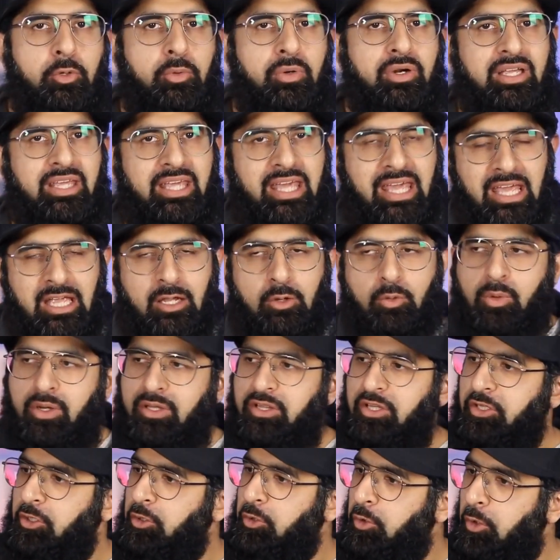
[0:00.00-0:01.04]
you're a king,
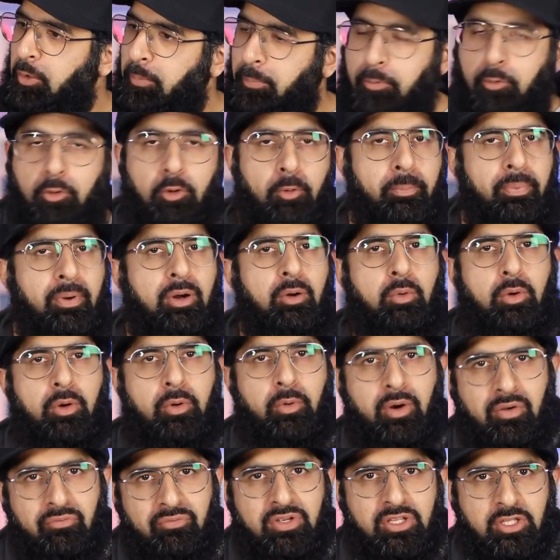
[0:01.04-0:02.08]
whether you're a pauper,
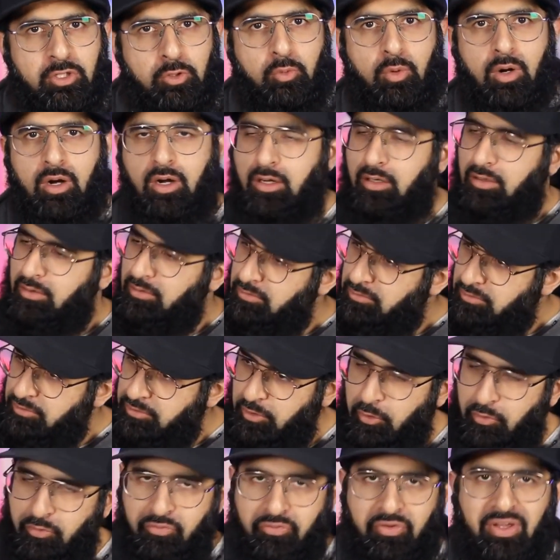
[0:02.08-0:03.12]
wherever you are,
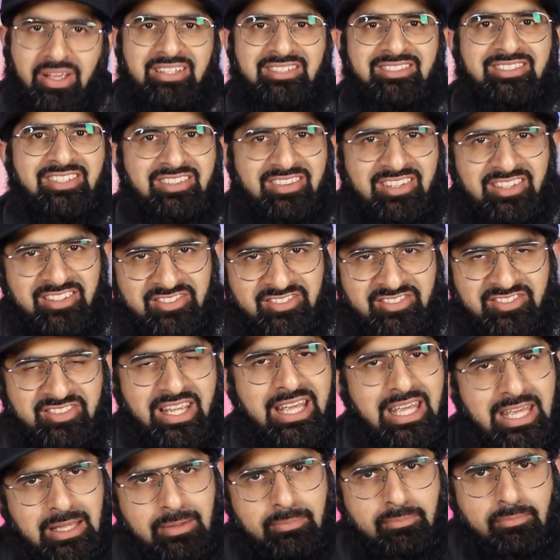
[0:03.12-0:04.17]
you're facing the
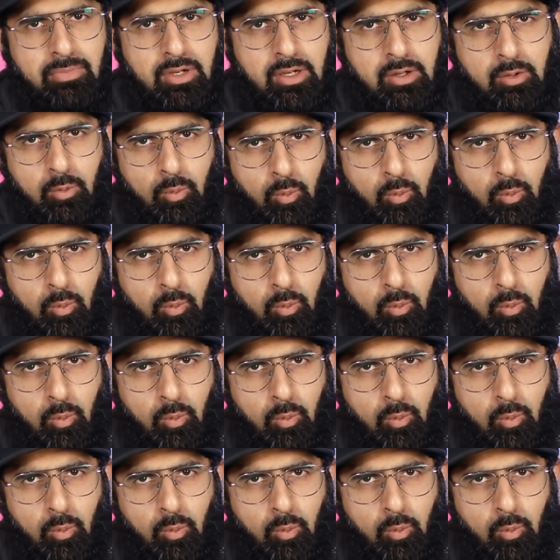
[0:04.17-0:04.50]
same